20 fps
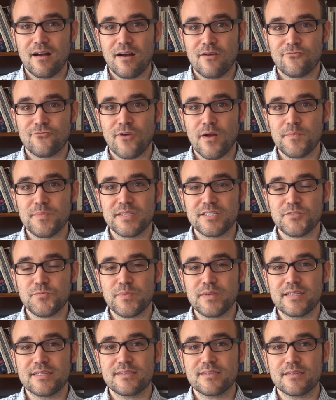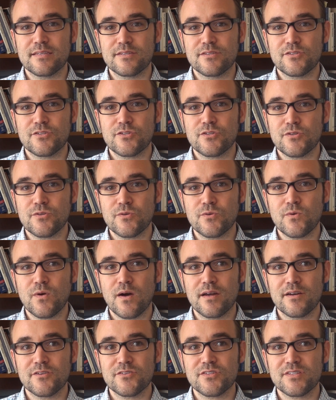from this piece is
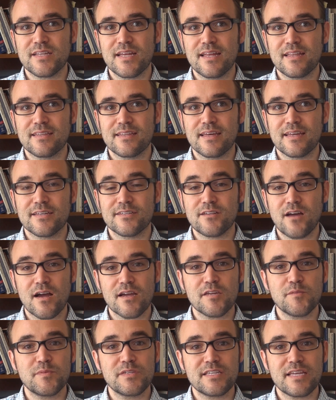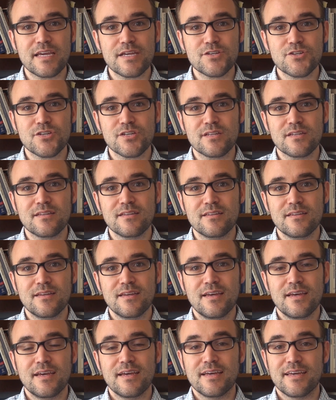to understand that documentation
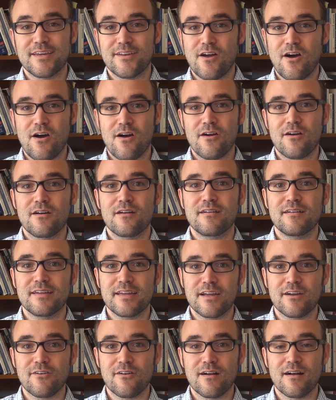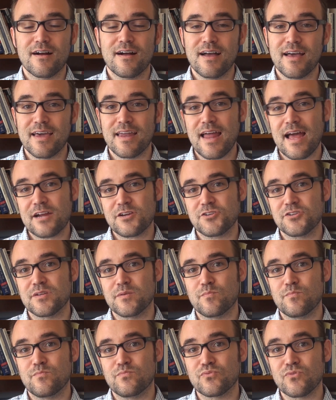in our era, and
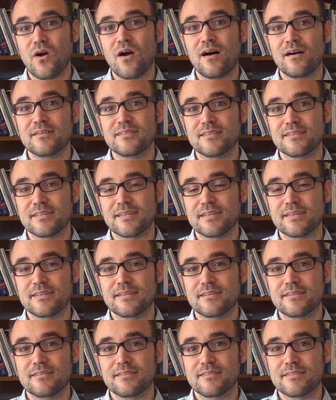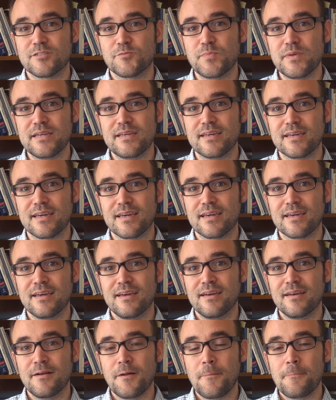actually broadly speaking,
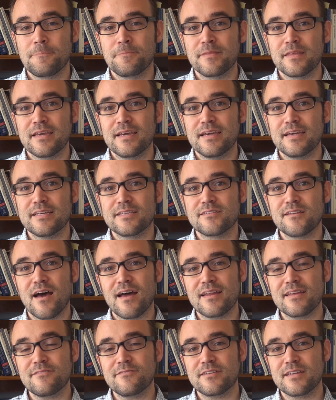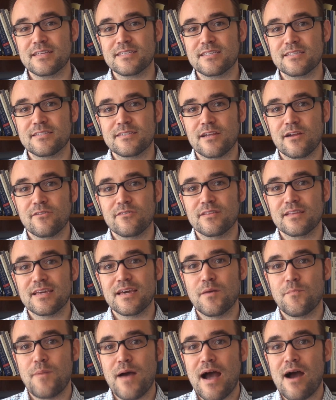is not even
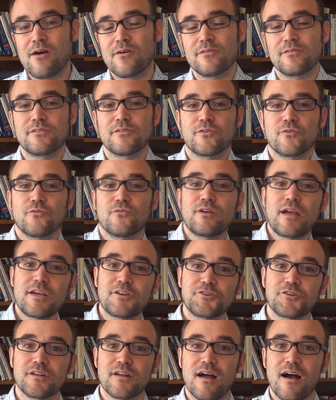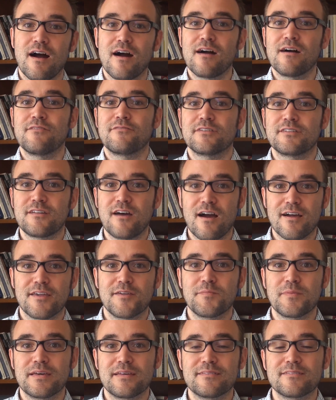necessarily about the creation of a
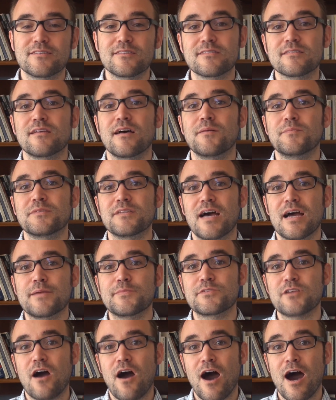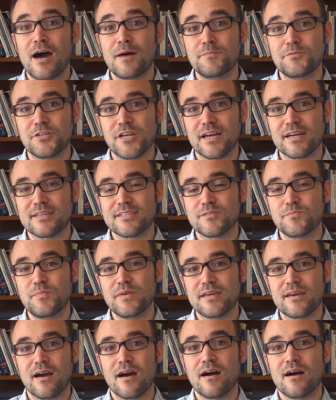document. Sometimes objects
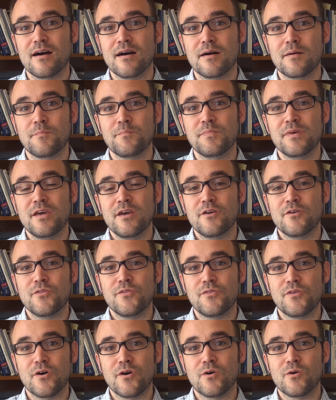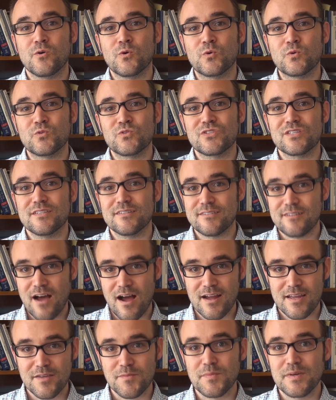become those
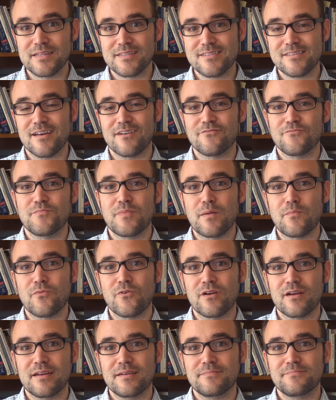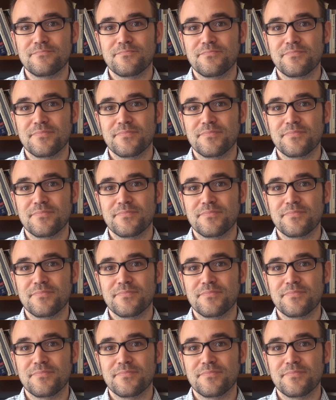documents of memory.